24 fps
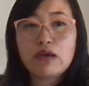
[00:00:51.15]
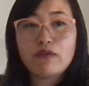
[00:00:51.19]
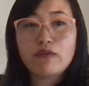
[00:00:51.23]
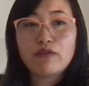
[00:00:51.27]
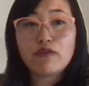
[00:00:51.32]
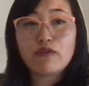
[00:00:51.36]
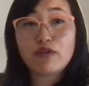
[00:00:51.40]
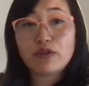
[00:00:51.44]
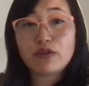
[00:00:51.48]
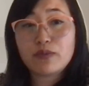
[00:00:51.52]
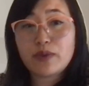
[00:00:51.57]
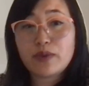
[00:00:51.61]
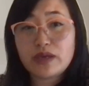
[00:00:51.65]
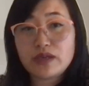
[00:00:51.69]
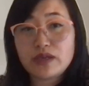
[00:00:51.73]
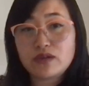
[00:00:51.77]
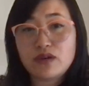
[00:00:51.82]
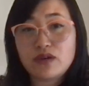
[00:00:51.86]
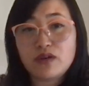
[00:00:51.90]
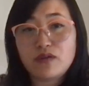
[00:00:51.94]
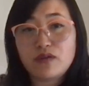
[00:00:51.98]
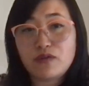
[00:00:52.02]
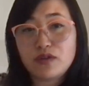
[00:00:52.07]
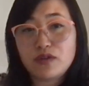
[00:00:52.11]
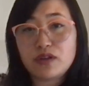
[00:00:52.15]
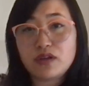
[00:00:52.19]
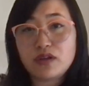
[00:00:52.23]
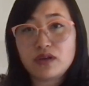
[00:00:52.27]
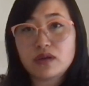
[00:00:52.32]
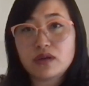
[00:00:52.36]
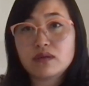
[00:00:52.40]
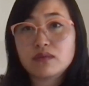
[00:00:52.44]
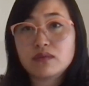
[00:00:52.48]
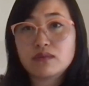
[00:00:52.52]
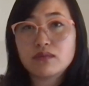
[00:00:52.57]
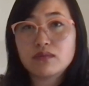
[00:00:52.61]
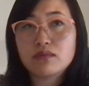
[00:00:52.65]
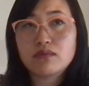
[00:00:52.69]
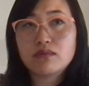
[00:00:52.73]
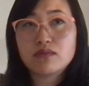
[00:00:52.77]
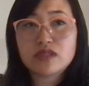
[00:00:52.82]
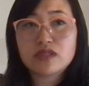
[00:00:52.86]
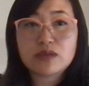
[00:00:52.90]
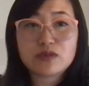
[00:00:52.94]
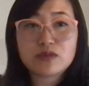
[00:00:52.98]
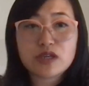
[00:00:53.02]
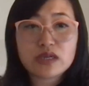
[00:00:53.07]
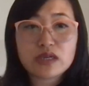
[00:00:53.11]
for the
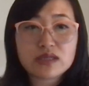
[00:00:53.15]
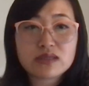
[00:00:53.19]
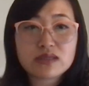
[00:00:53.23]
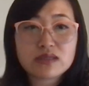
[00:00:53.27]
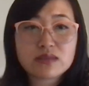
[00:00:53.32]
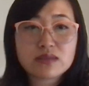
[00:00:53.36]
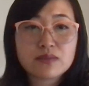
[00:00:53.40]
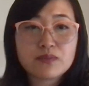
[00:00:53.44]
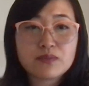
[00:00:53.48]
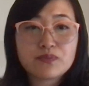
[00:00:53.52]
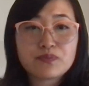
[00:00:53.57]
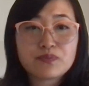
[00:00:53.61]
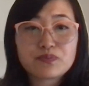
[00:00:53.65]
subjects.